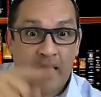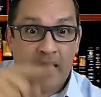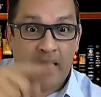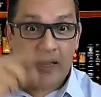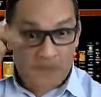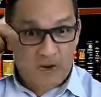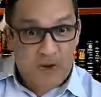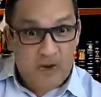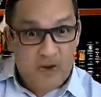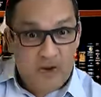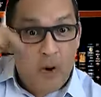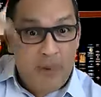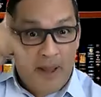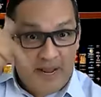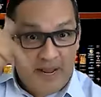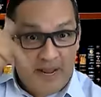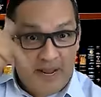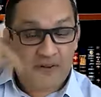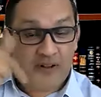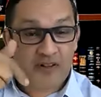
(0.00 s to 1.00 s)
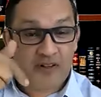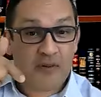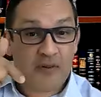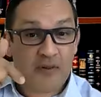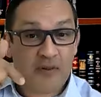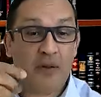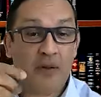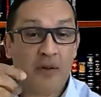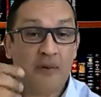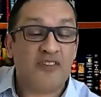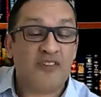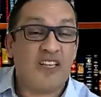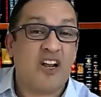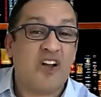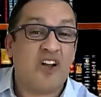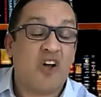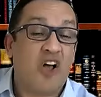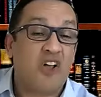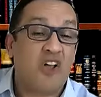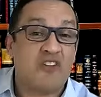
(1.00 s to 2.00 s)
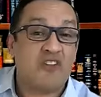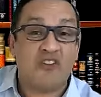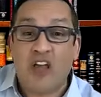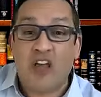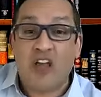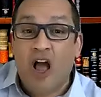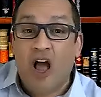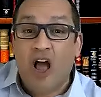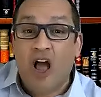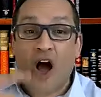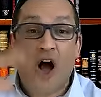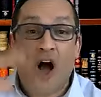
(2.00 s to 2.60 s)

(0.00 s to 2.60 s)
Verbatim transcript: if we go back and fix the problem, it's going to cost us